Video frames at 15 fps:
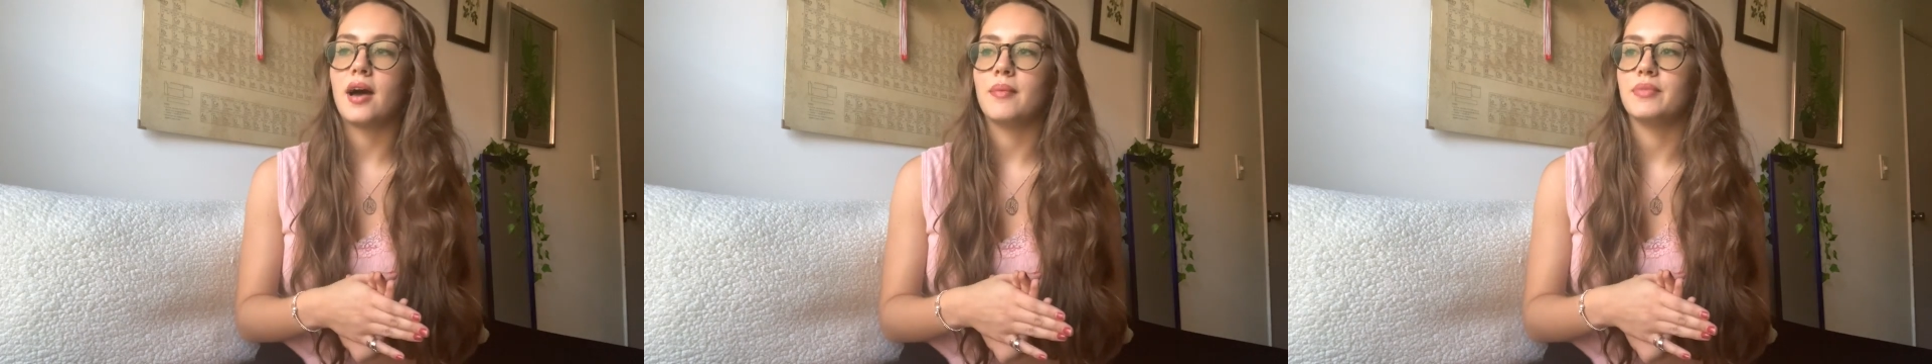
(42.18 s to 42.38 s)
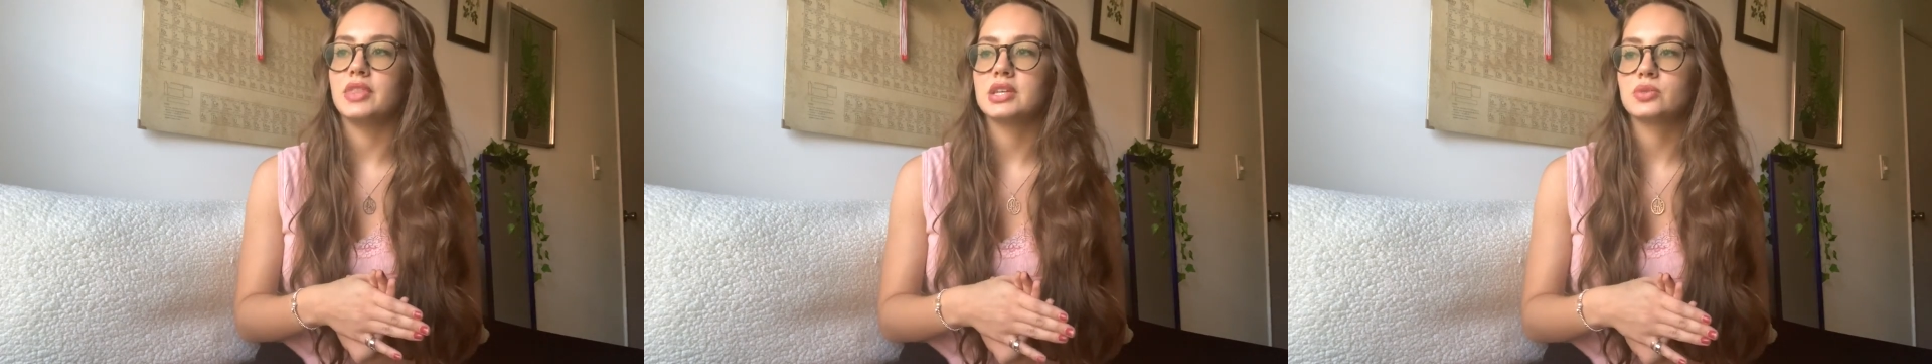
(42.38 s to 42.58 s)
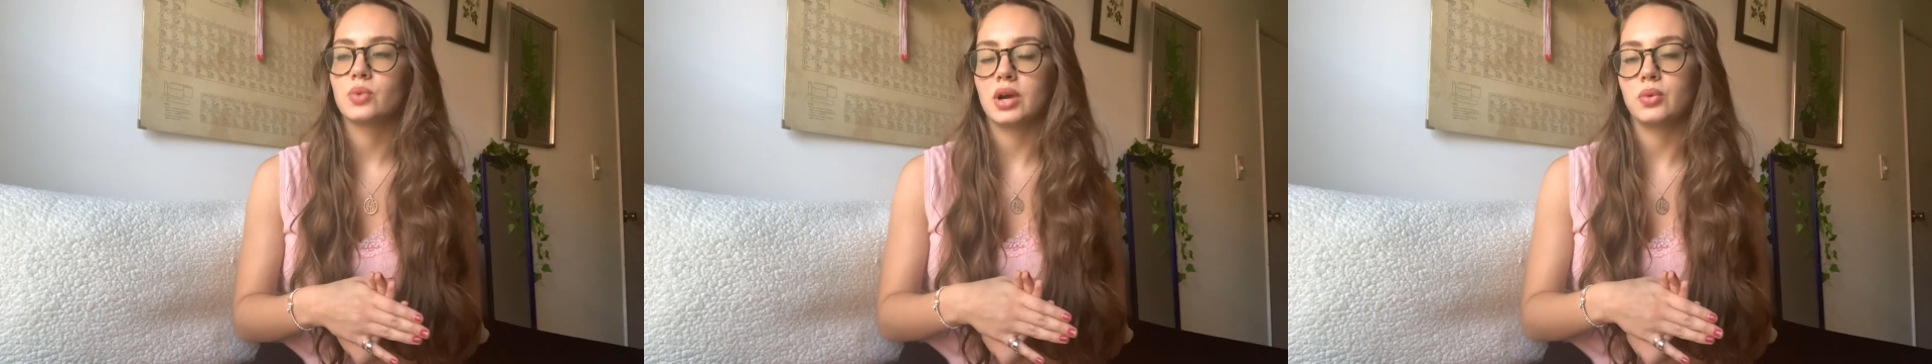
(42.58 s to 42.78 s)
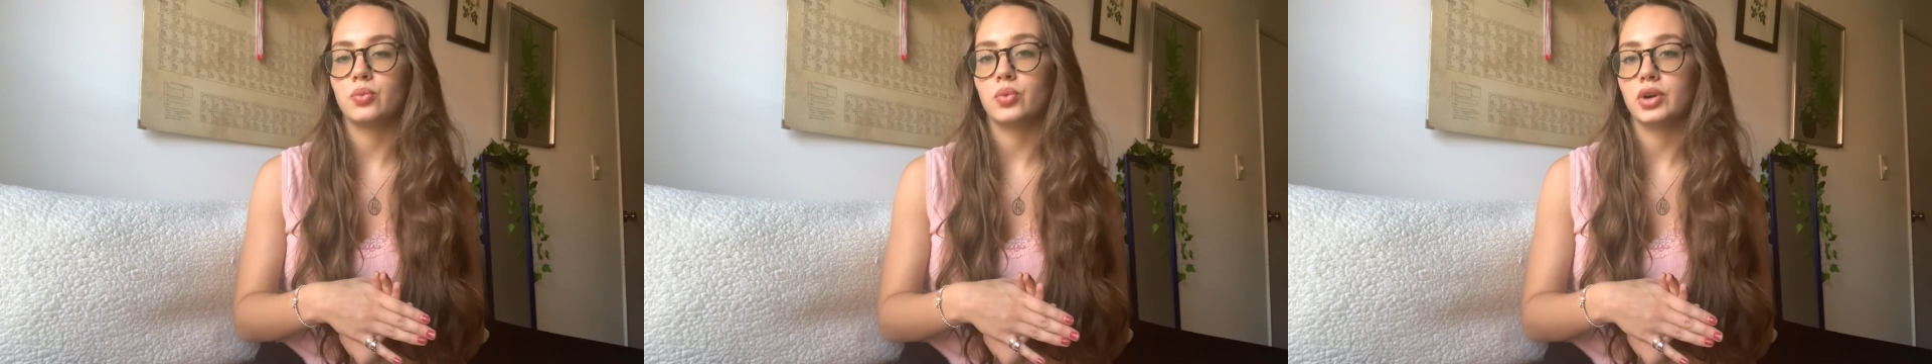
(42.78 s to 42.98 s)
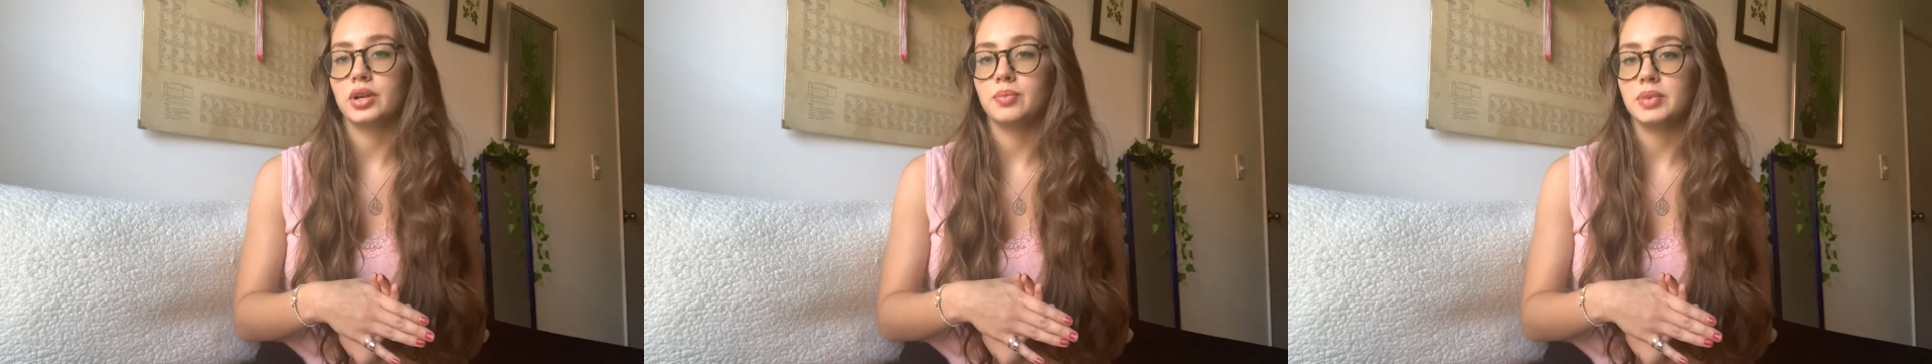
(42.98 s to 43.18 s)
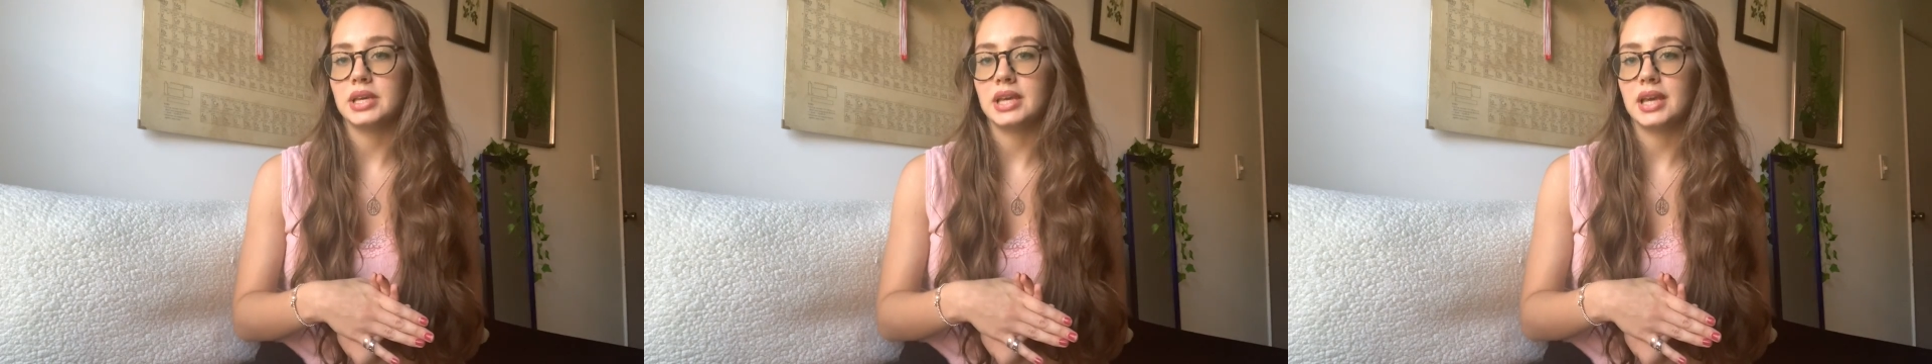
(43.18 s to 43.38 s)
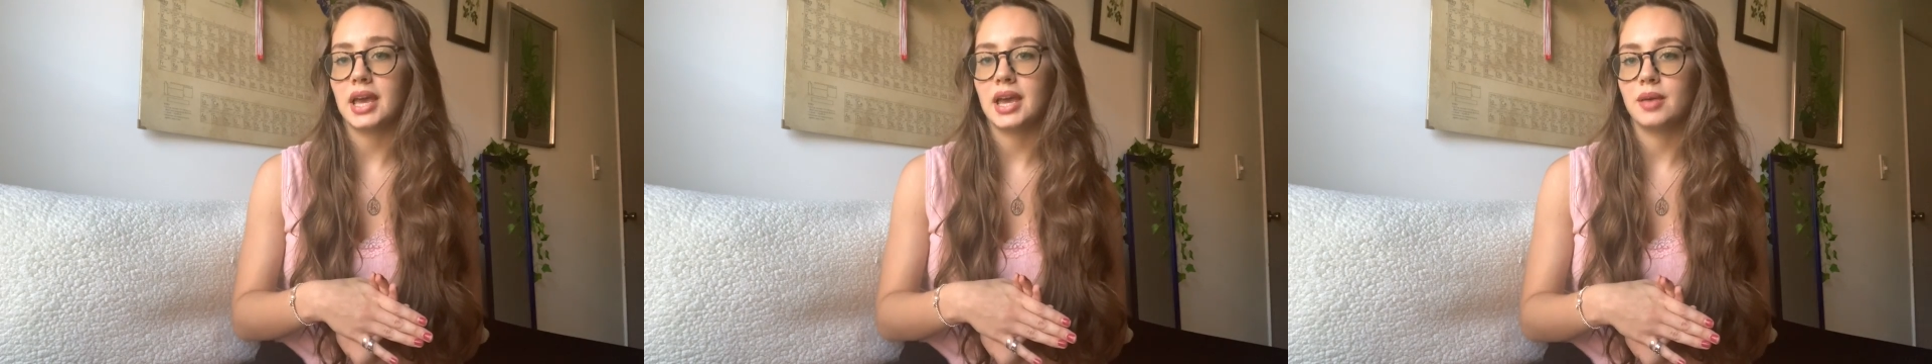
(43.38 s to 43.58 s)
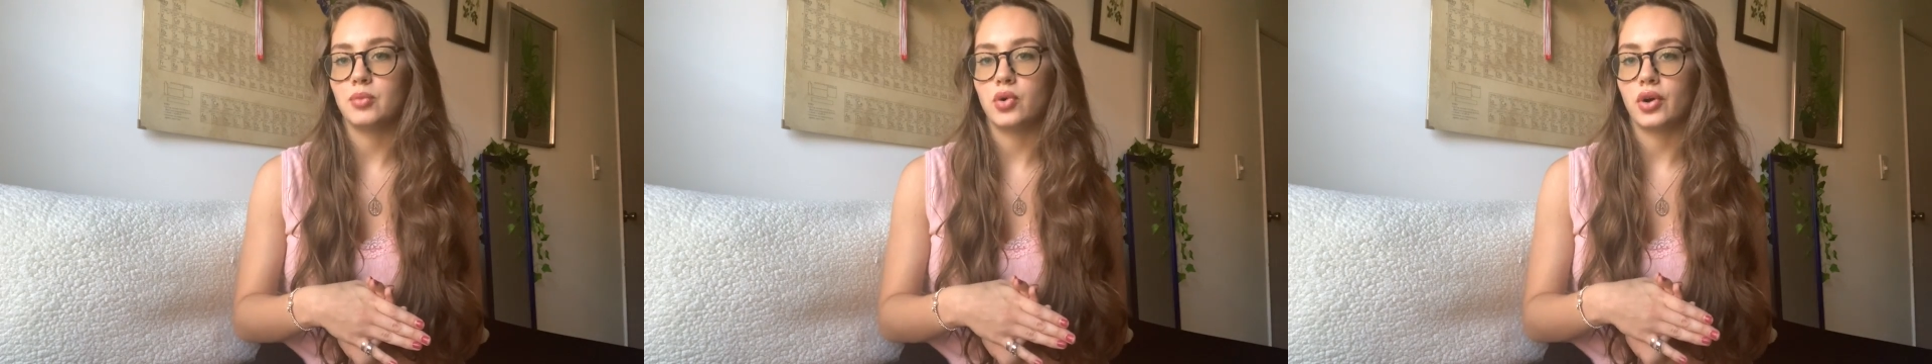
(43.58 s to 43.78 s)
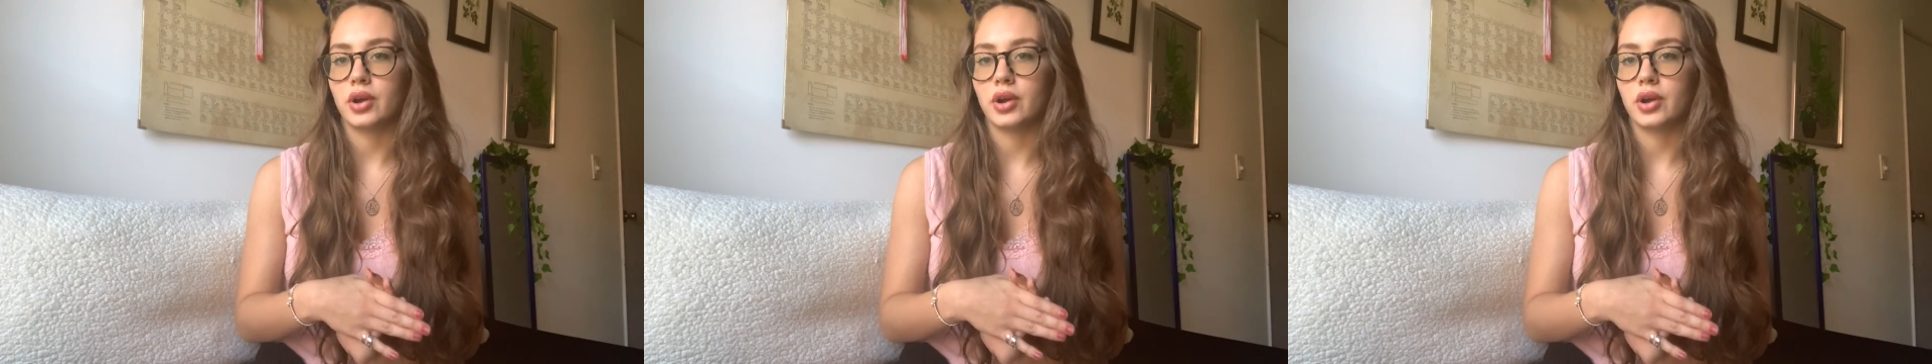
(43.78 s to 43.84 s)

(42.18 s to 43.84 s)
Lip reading: This one would be a more